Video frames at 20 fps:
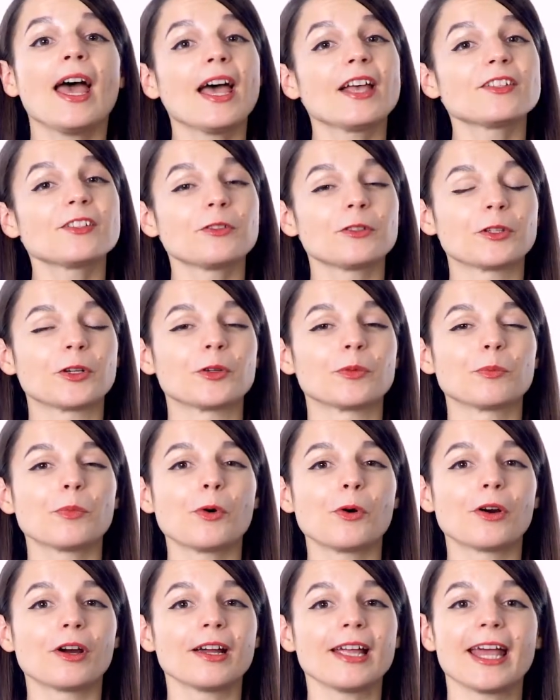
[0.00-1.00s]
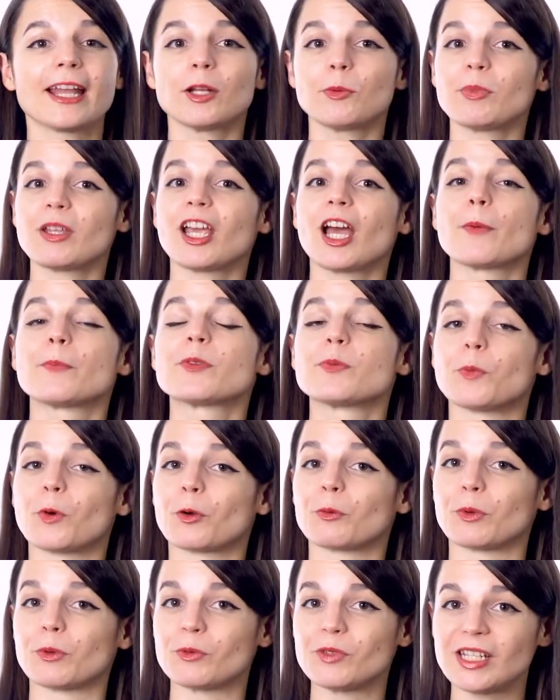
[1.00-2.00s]
as you learn more and it becomes more
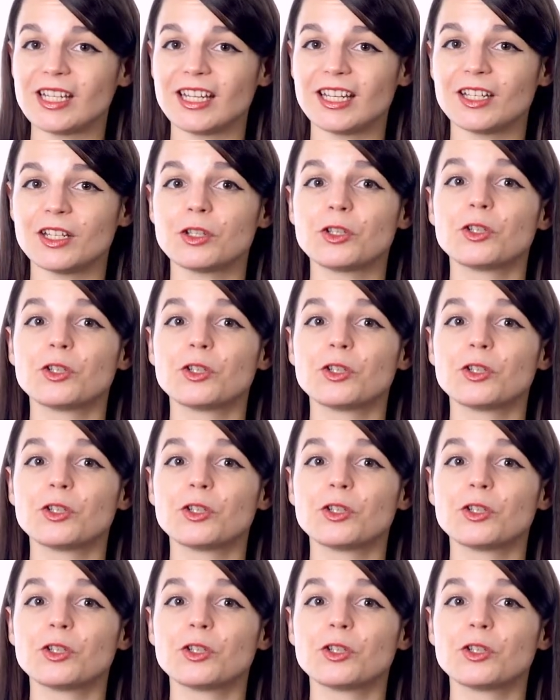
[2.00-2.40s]
routine,